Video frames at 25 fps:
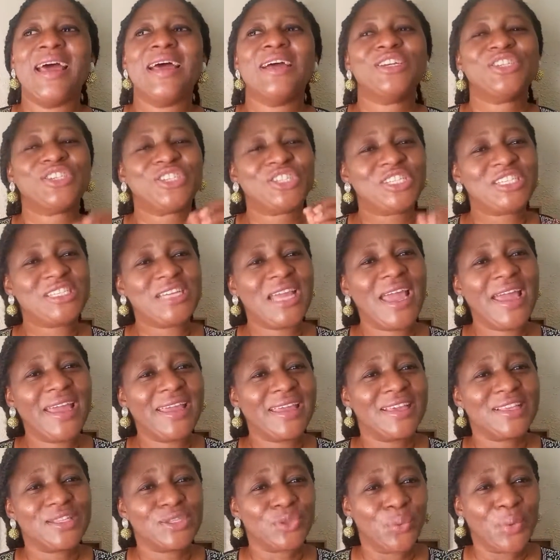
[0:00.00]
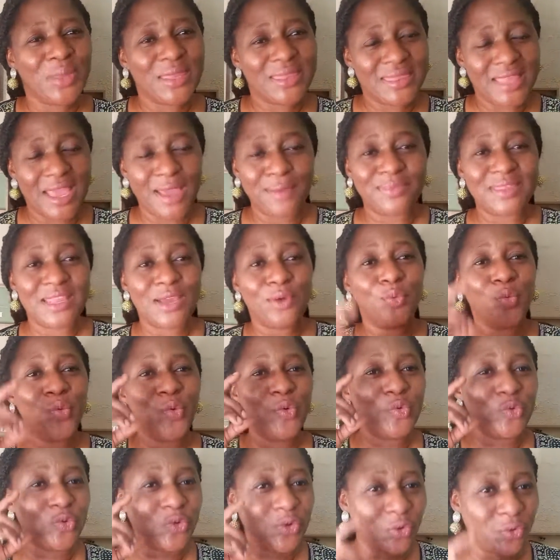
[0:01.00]
Share it with them. They
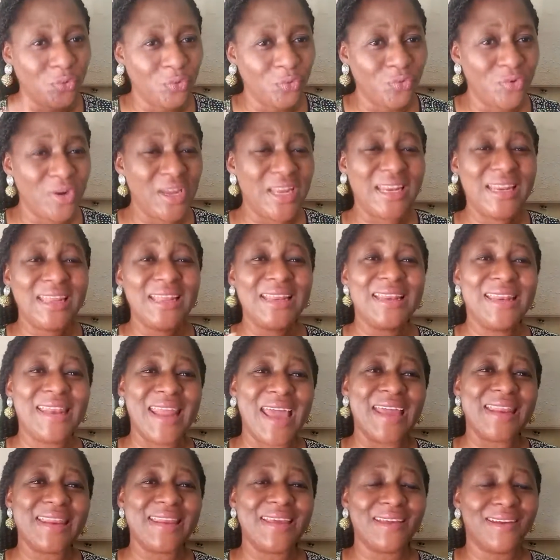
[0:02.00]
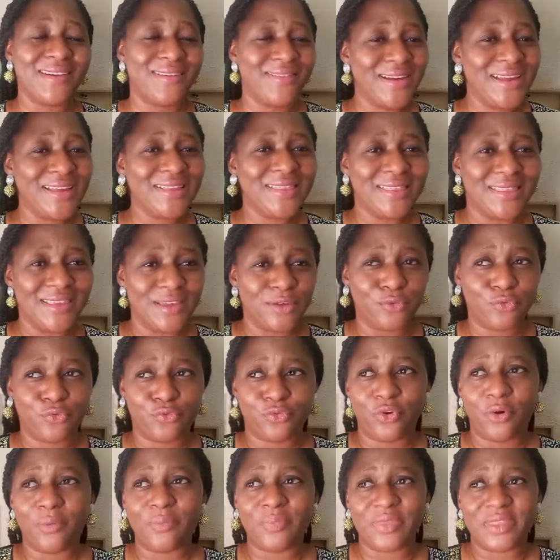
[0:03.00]
will really learn a great deal
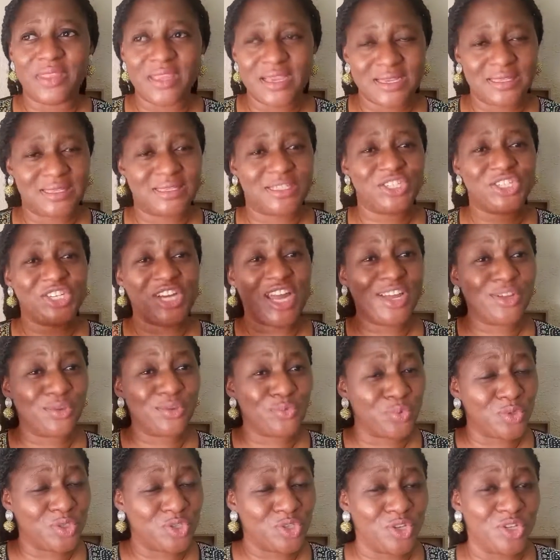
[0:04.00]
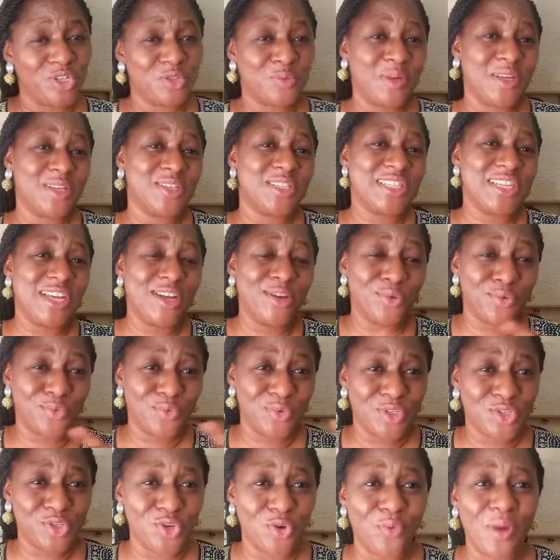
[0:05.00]
from this. Share it with your husband, share it
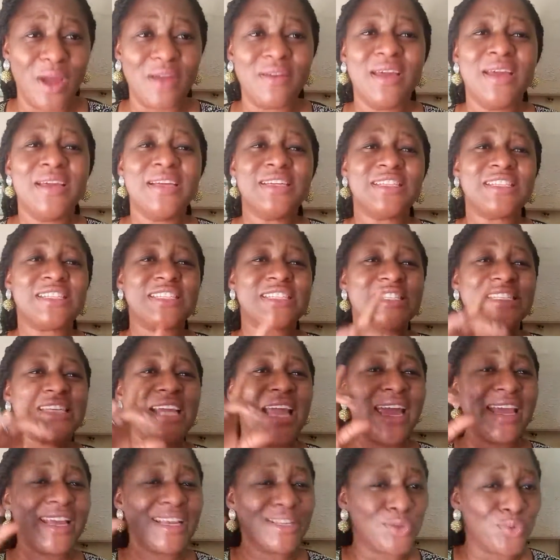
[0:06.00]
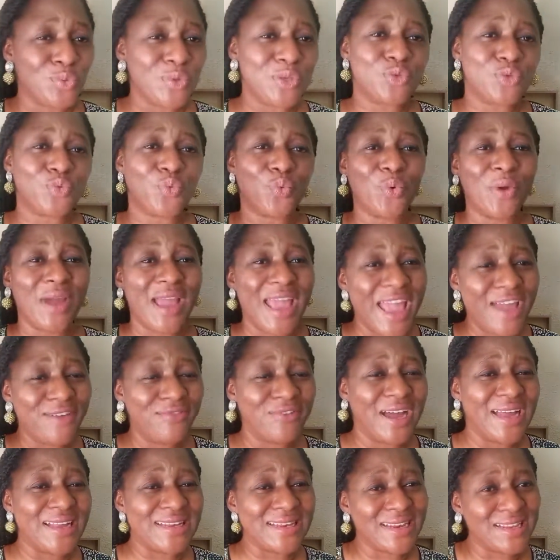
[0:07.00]
with your wife, share it with
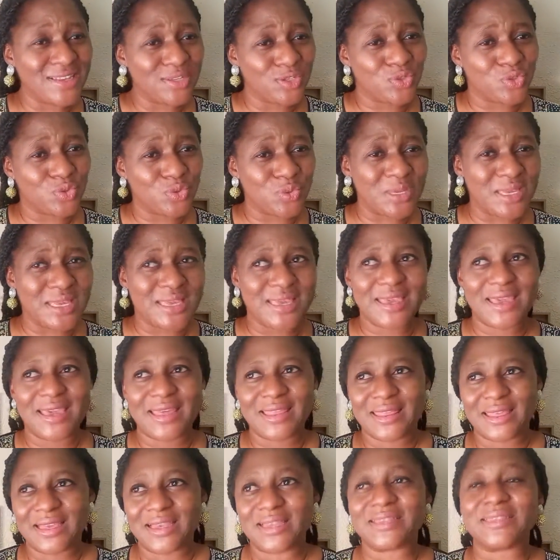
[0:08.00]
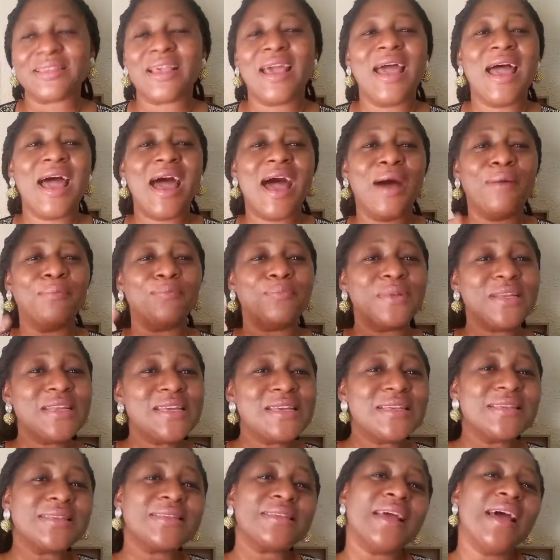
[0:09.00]
whoever needs to hear this. And
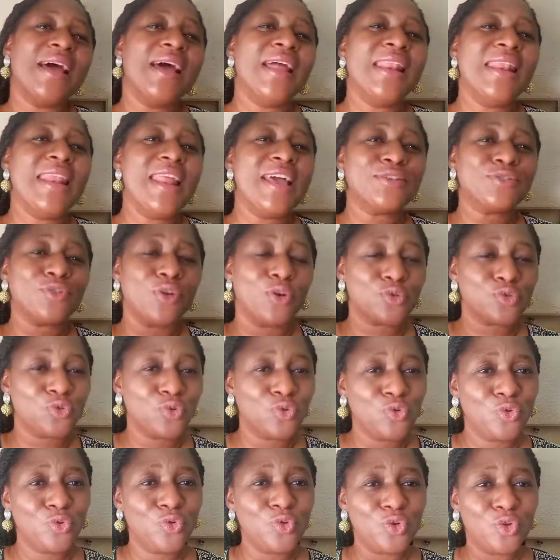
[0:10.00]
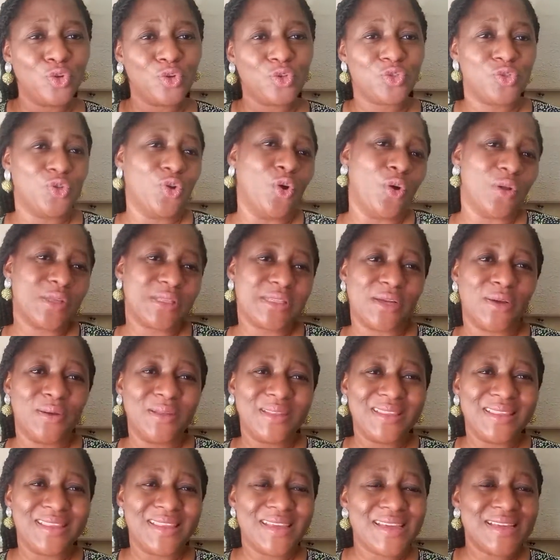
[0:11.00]
please, let's also know your thought
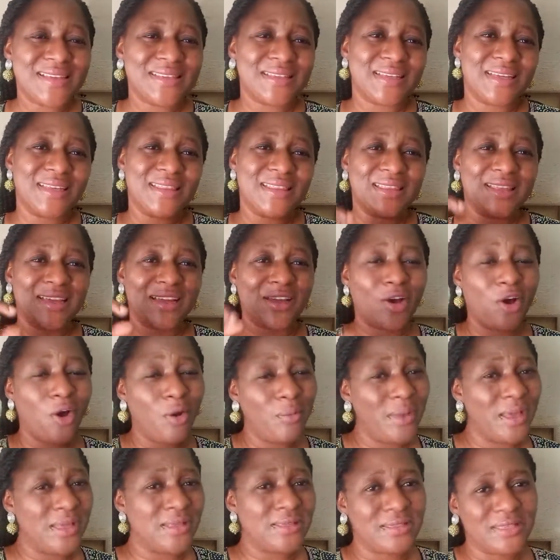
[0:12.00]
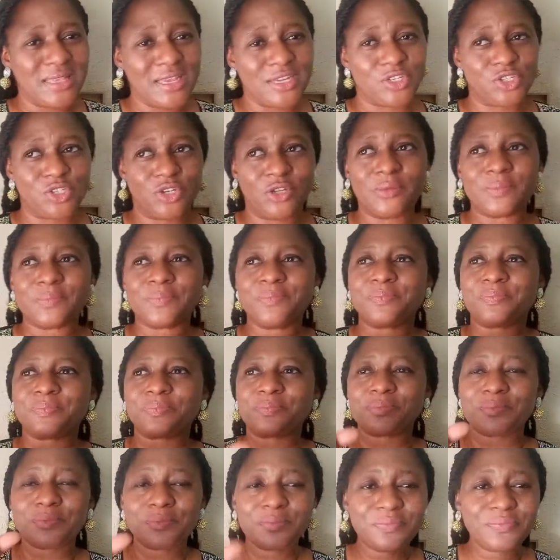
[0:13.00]
on this in the comment section
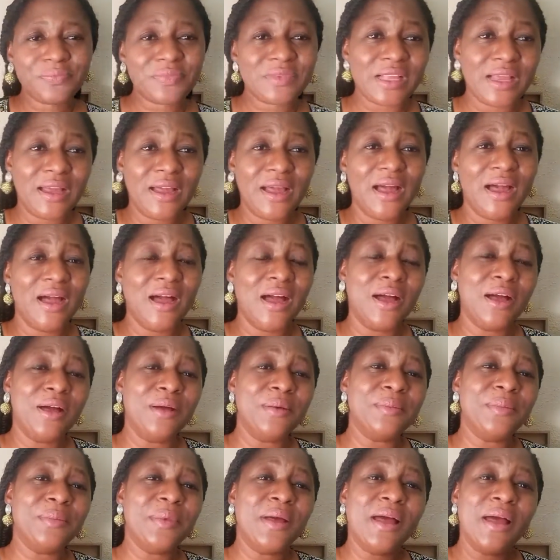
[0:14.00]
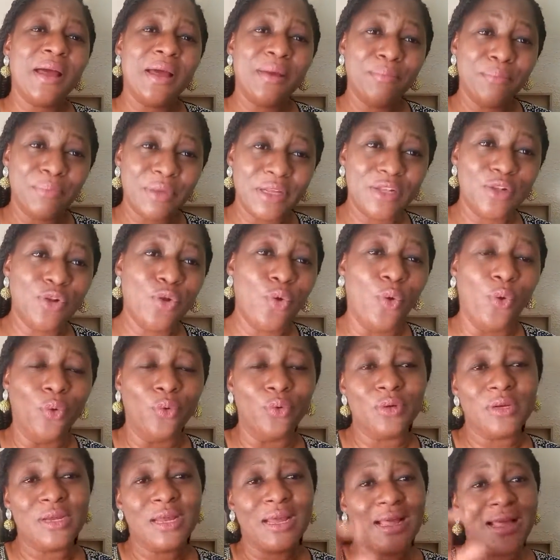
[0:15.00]

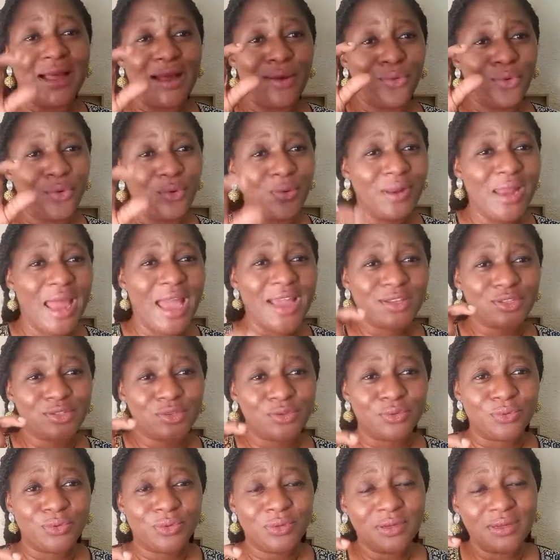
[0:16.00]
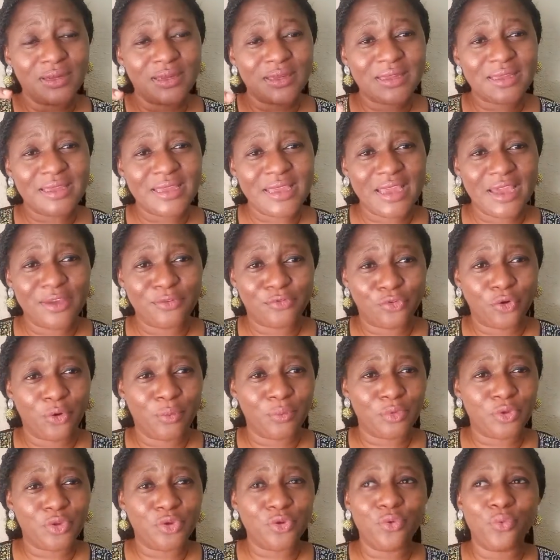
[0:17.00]
below. We would like to hear
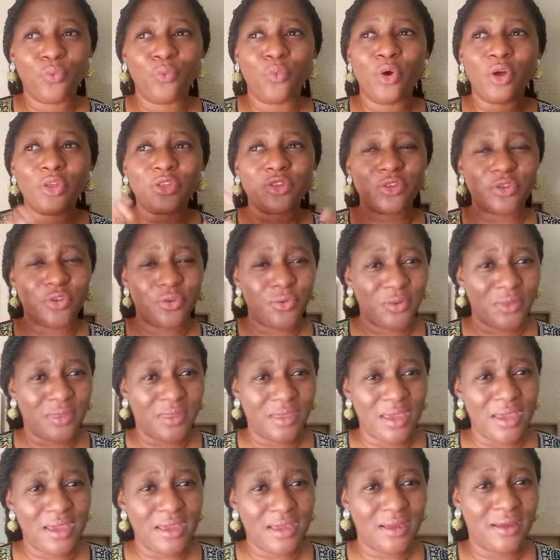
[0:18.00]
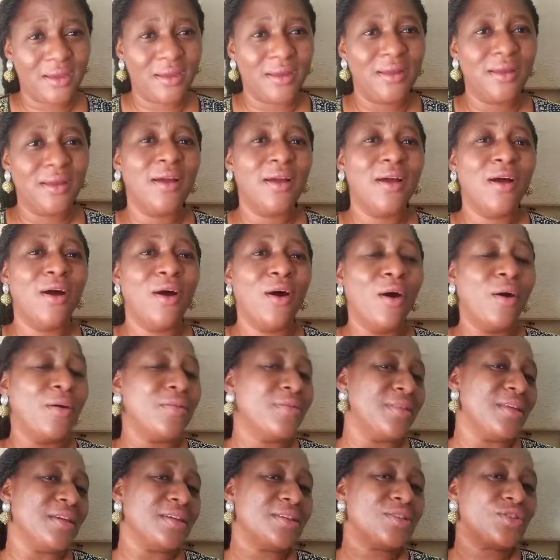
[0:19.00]
from you what you think
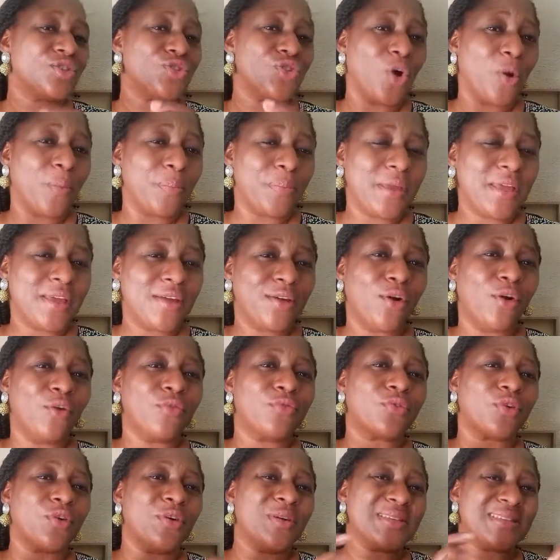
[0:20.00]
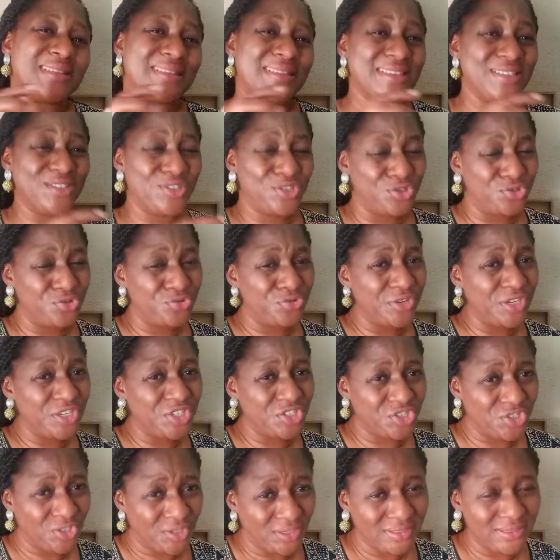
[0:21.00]
on this topic of
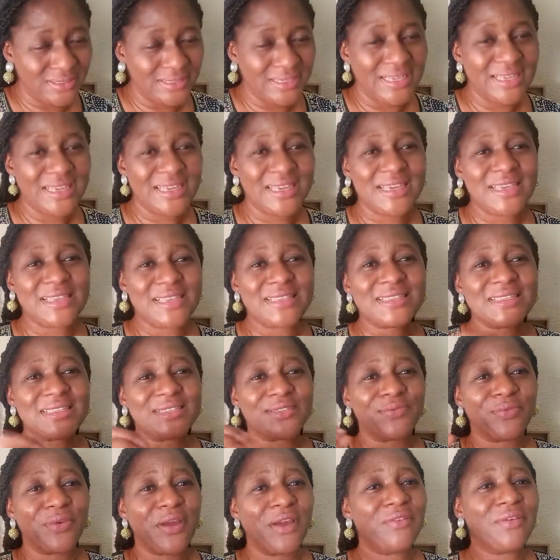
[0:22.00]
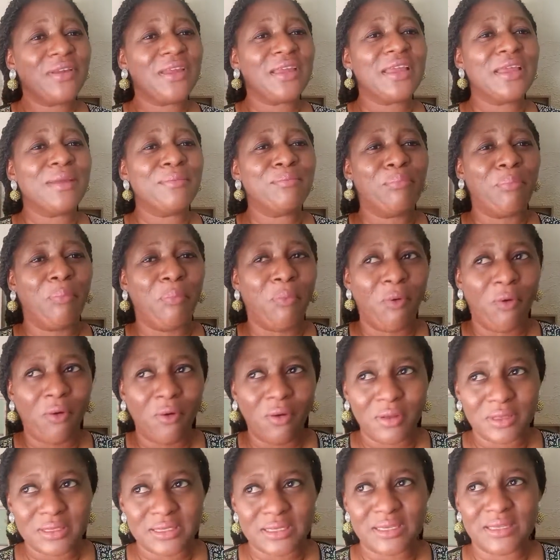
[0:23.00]
consideration. It is very
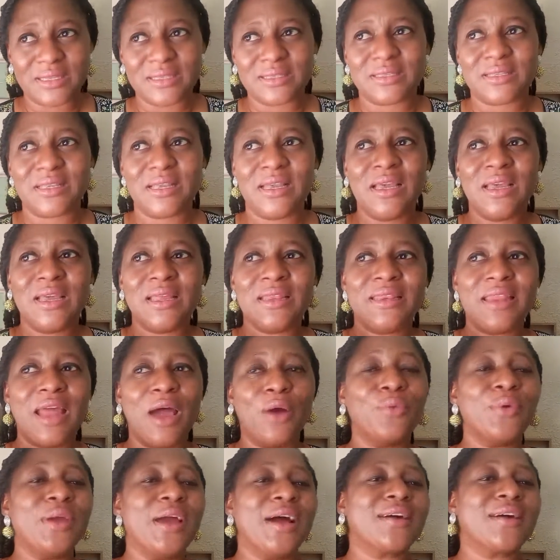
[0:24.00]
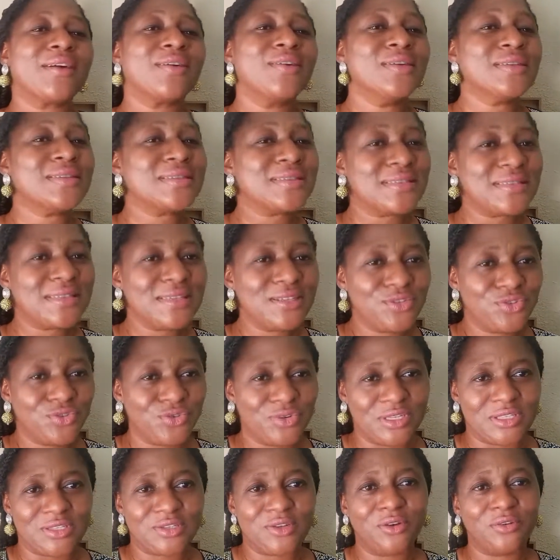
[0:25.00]
important that we are
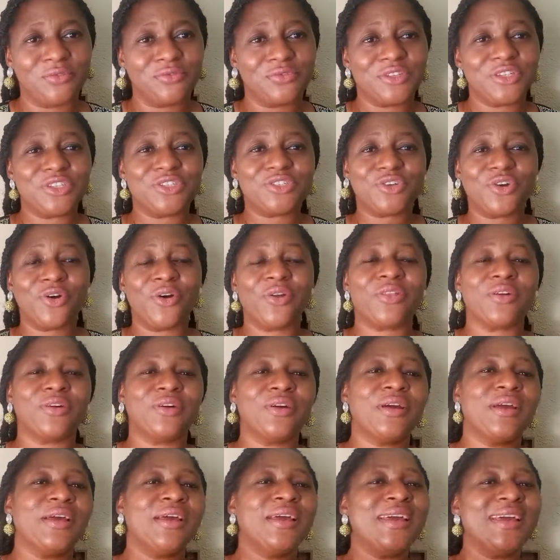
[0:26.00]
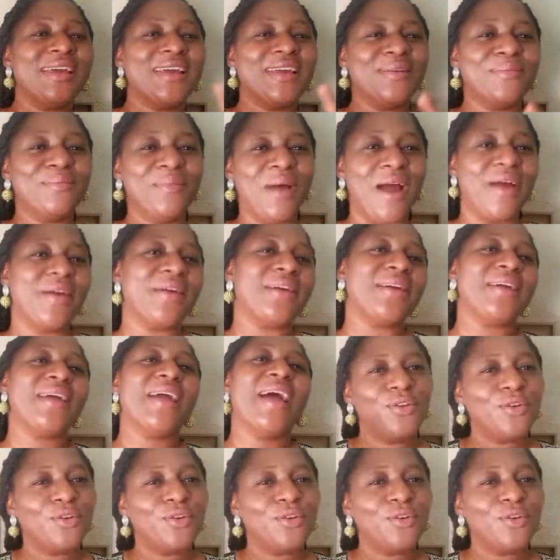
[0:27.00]
considerate of each other in marriage.